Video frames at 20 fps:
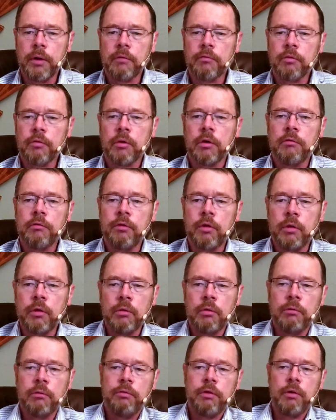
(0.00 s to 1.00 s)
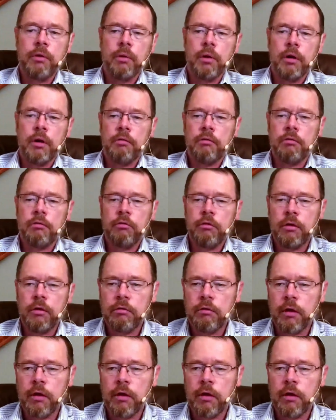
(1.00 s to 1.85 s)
have a review of the ordinances